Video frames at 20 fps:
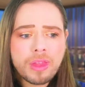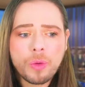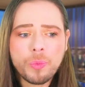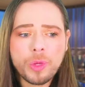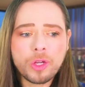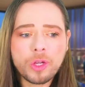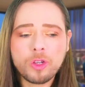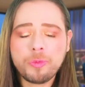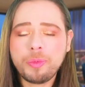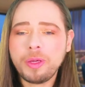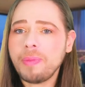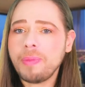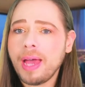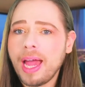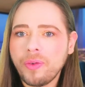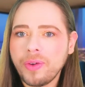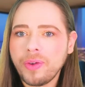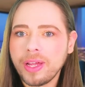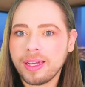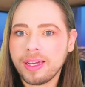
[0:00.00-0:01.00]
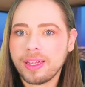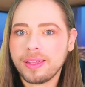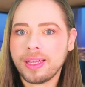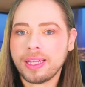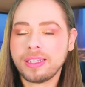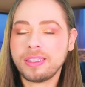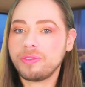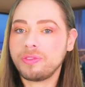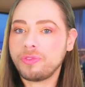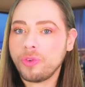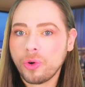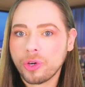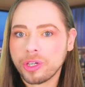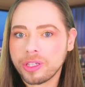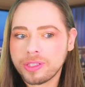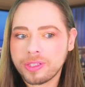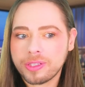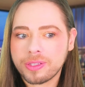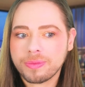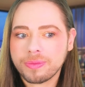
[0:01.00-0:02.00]
We could be married and then
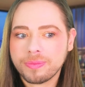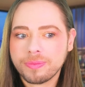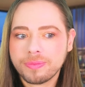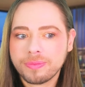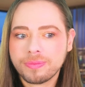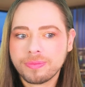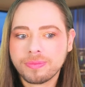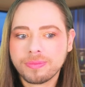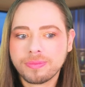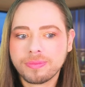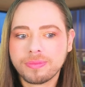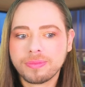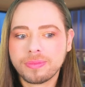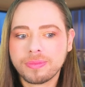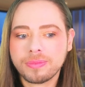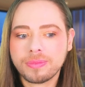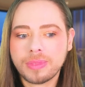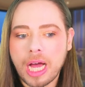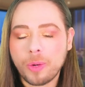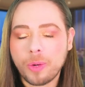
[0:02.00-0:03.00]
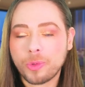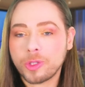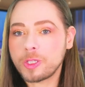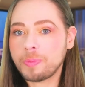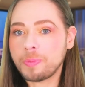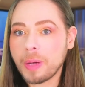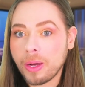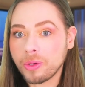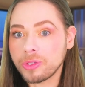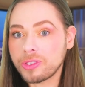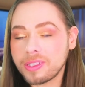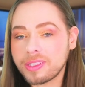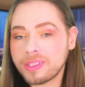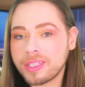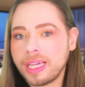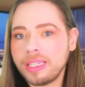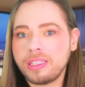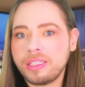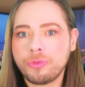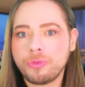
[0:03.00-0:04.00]
divorce. Mm, our spouses
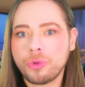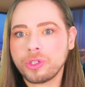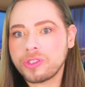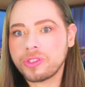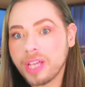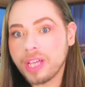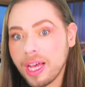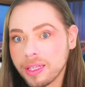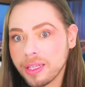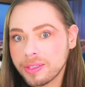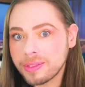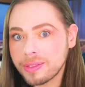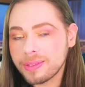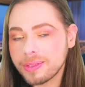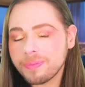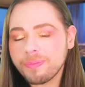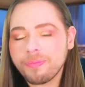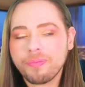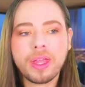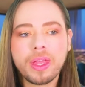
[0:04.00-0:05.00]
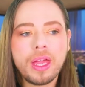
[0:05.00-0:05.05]
can divorce us.